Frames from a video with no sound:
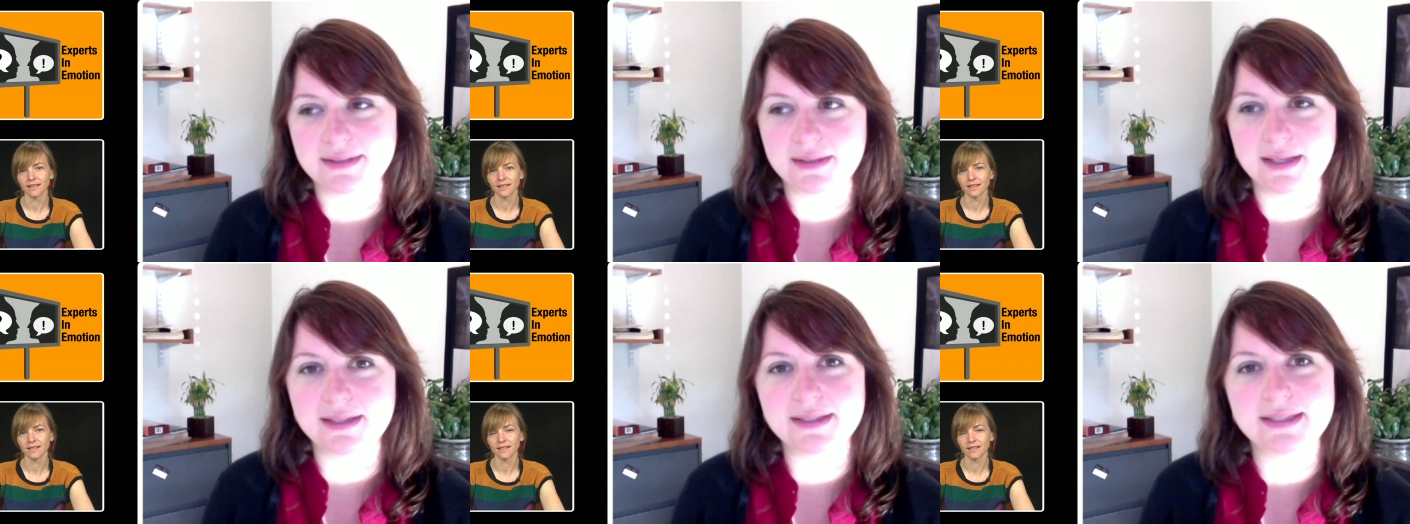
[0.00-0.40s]

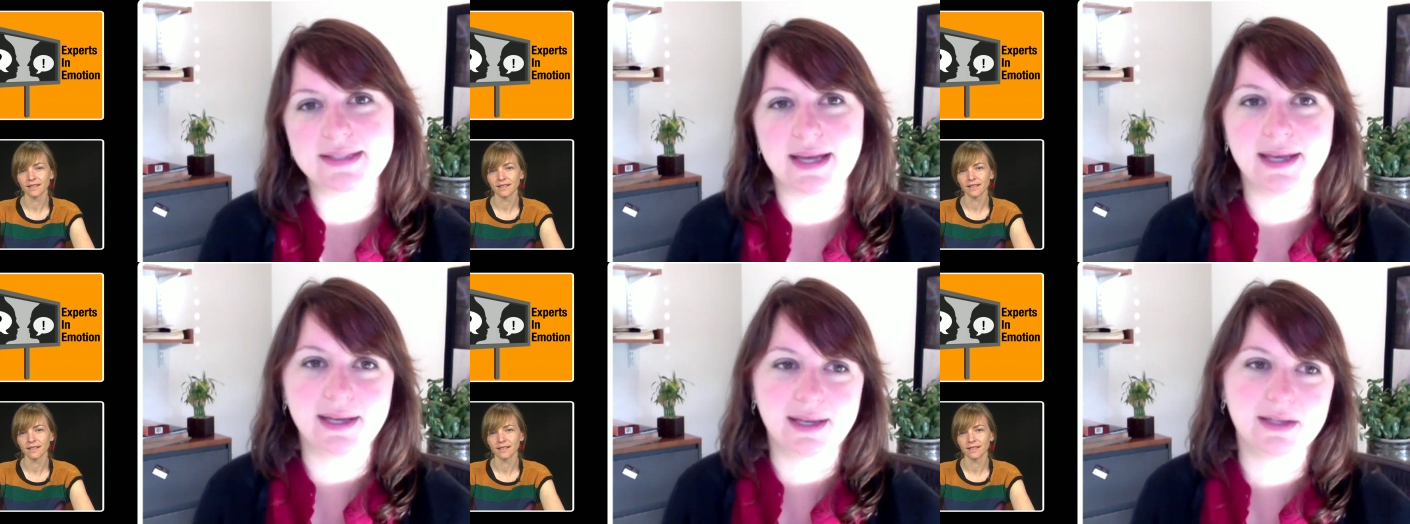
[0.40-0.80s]

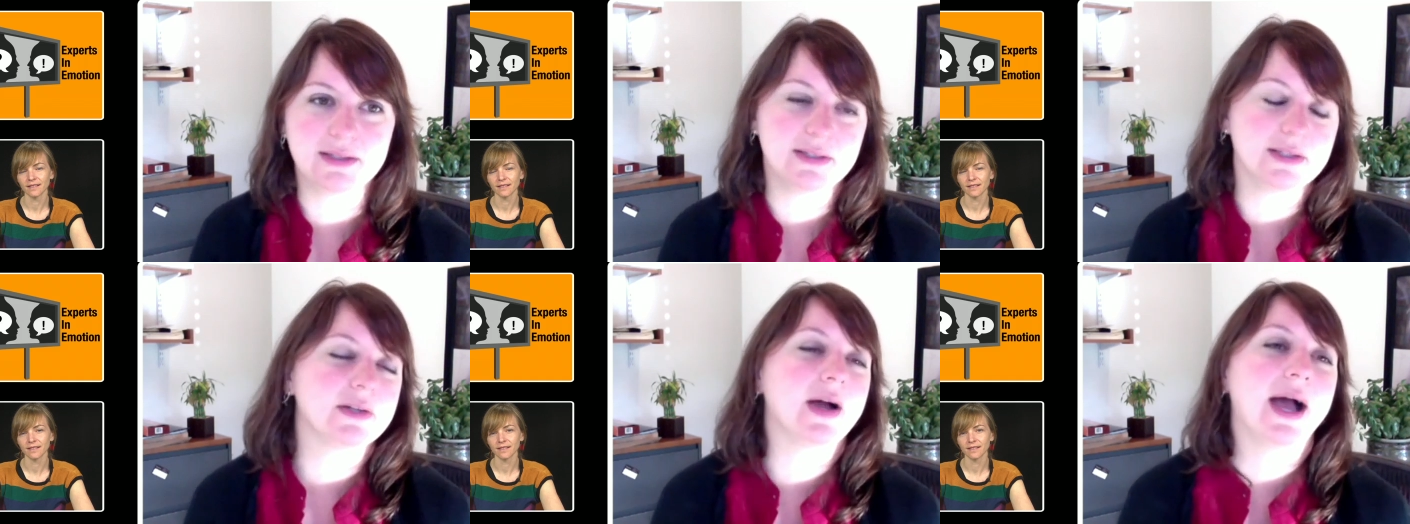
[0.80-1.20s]
Speaker 1: insight
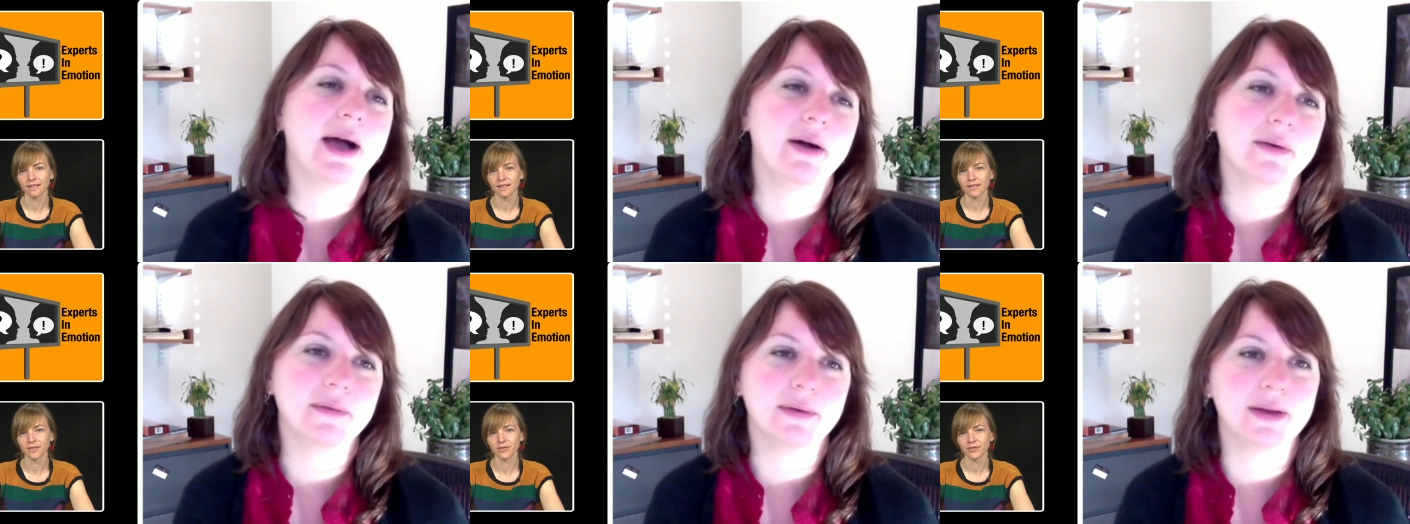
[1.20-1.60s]
into
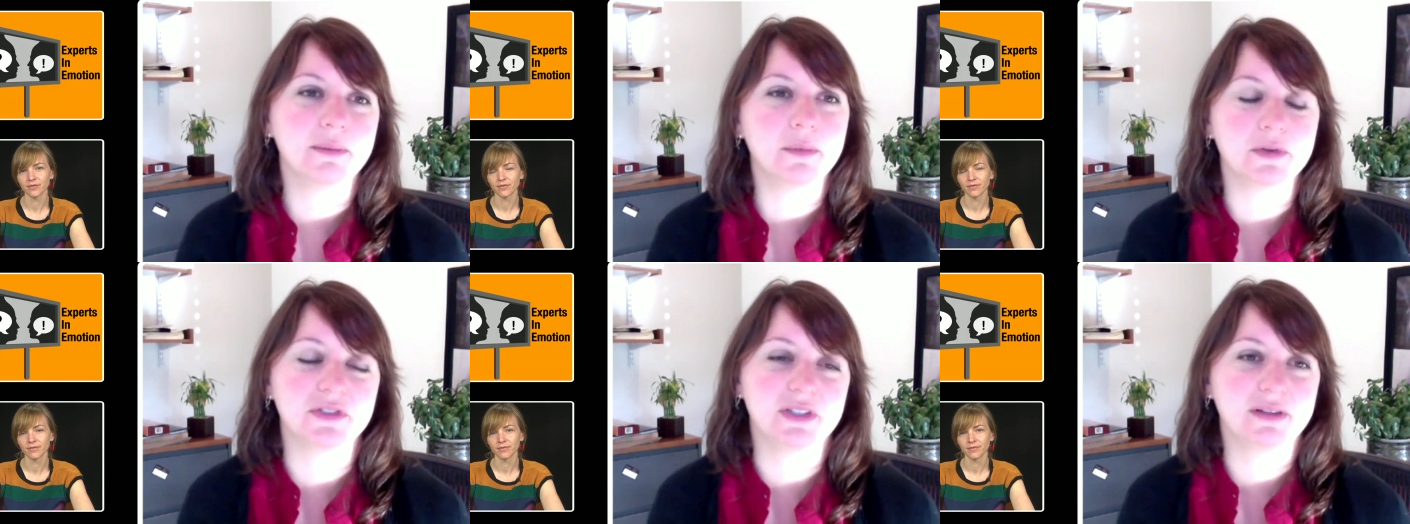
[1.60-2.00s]
how
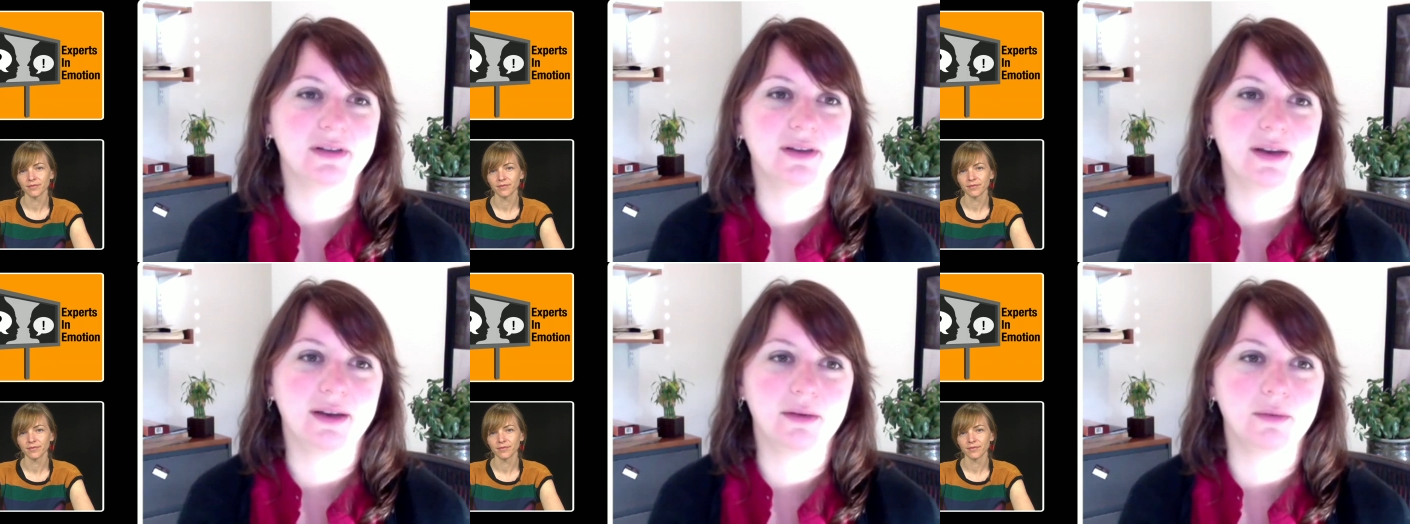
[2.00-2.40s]
emotion